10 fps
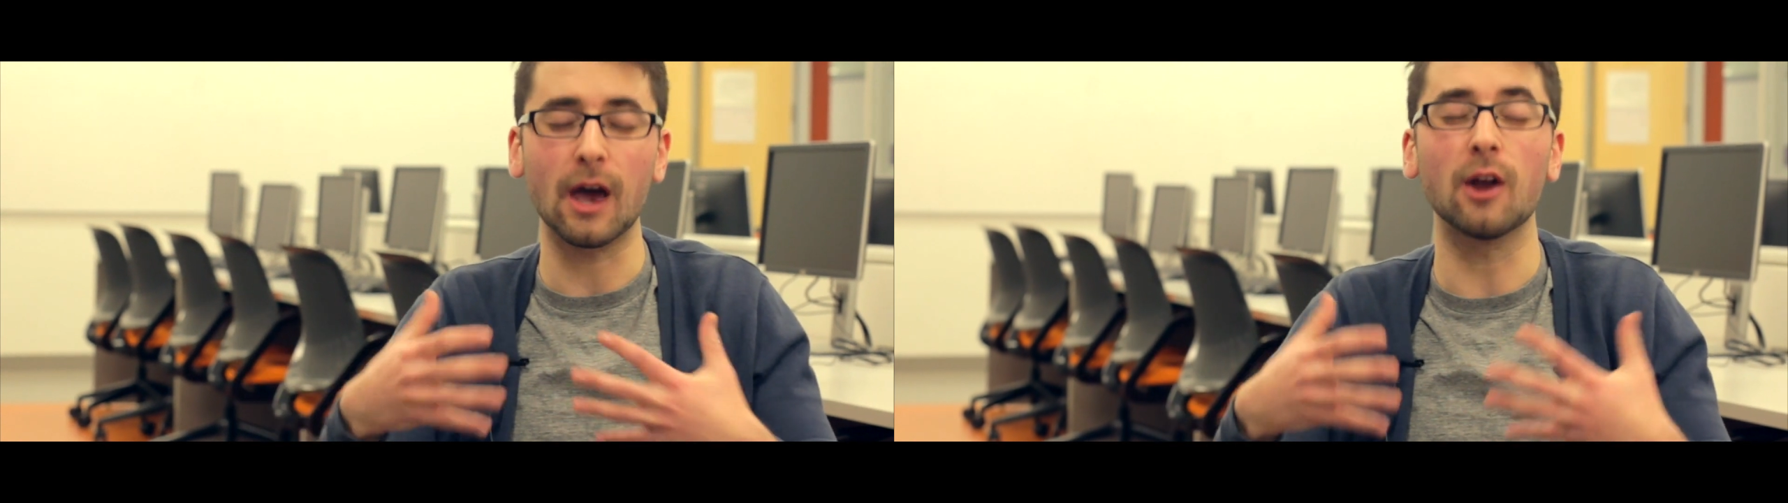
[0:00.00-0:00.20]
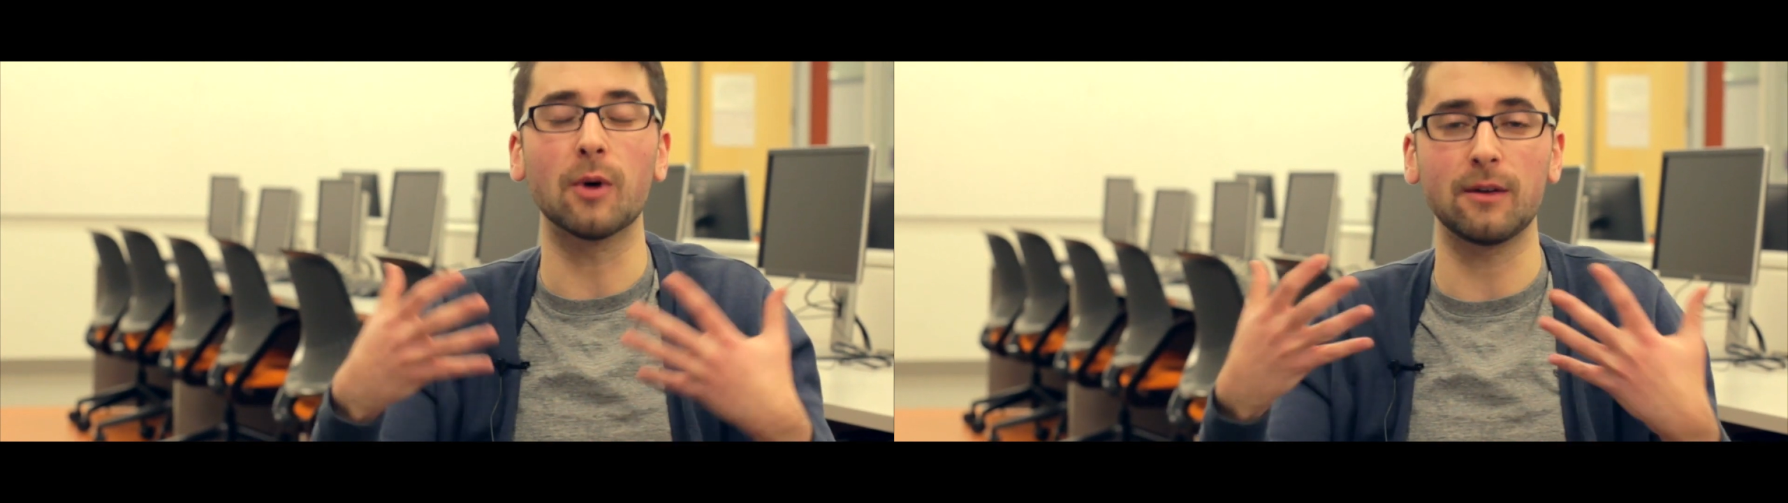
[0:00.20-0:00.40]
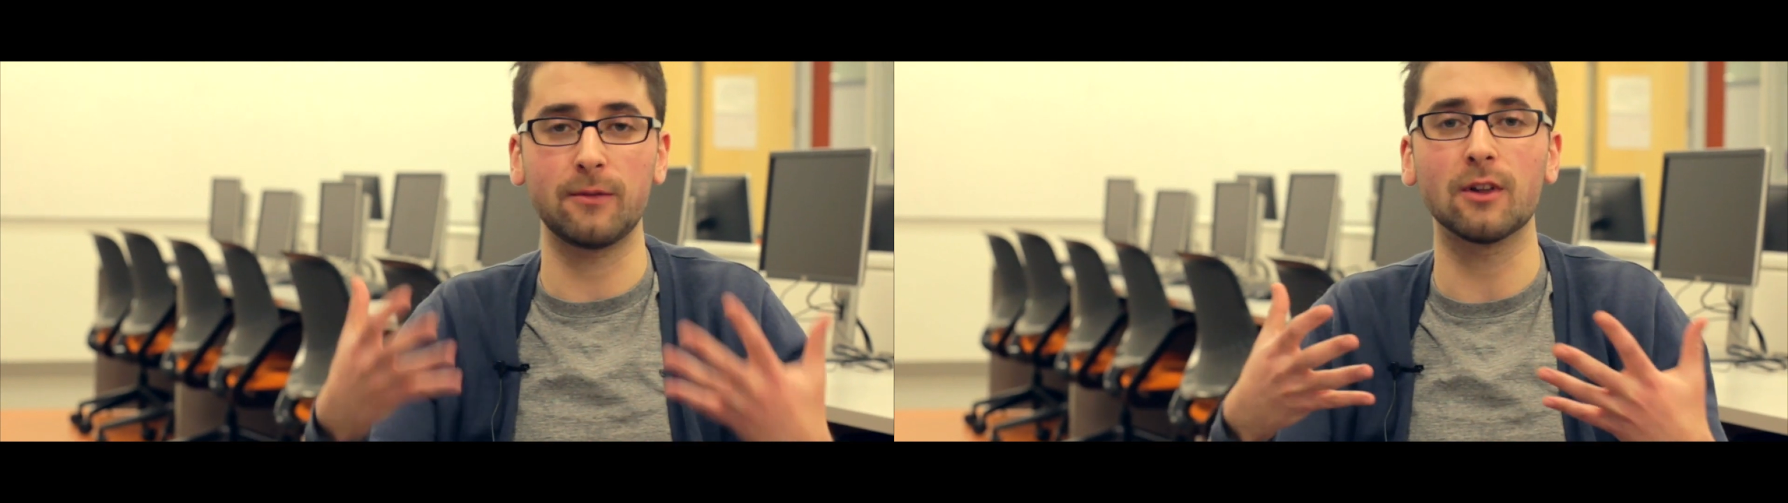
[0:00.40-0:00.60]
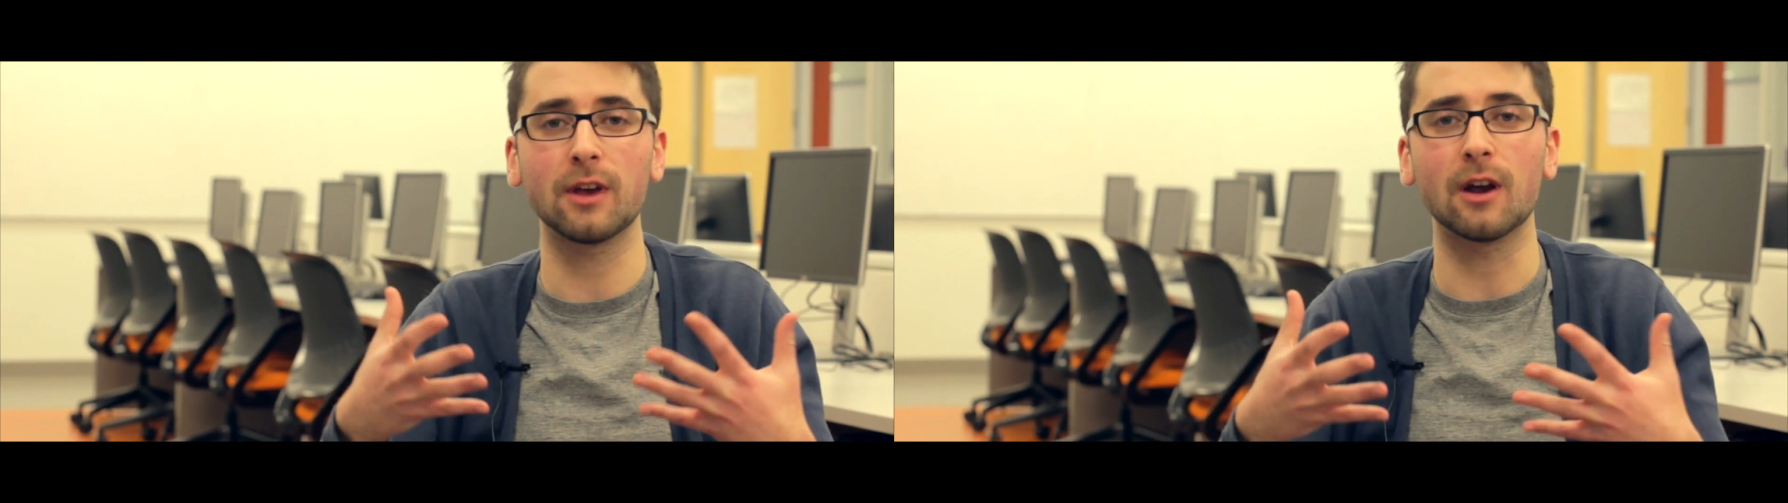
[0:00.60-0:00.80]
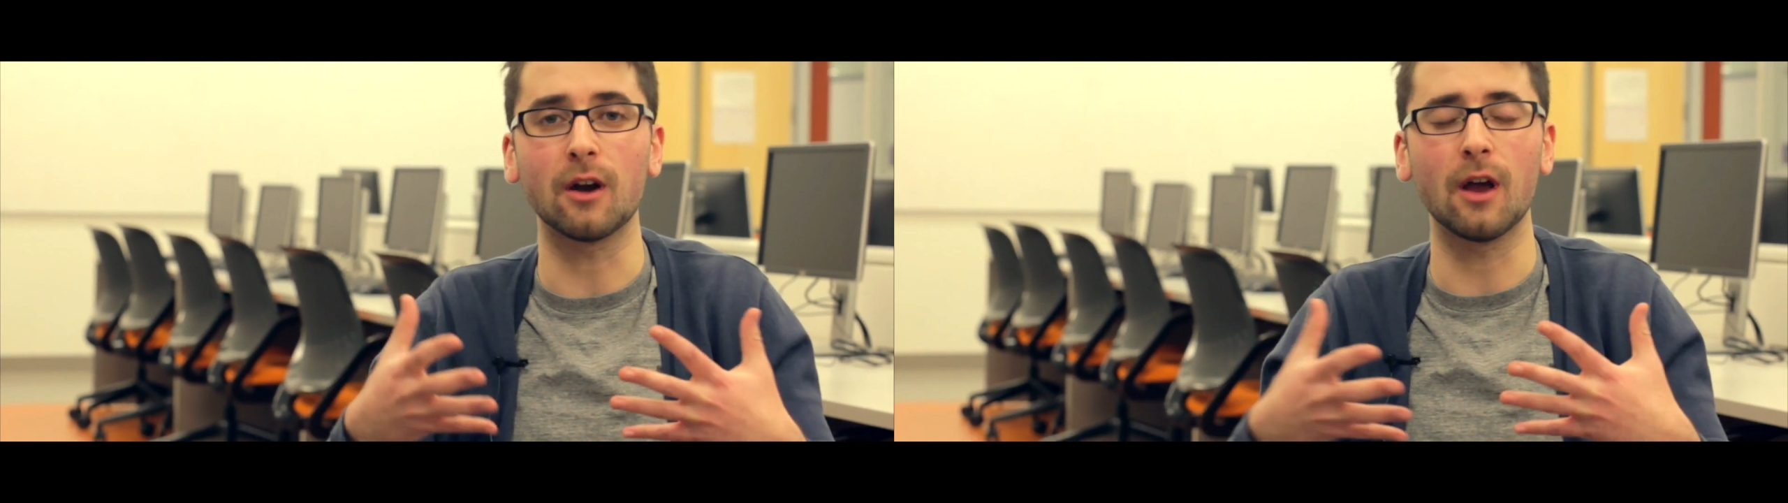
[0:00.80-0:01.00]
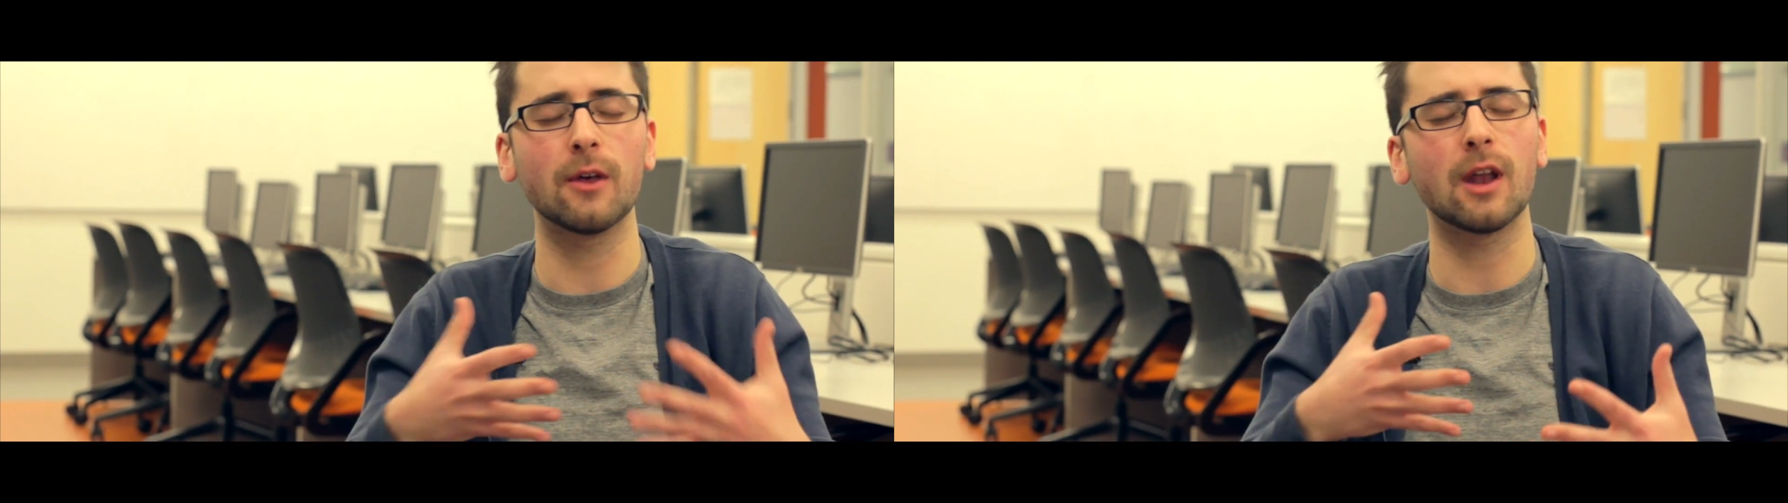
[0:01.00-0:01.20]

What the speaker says: Like, how do I feel here?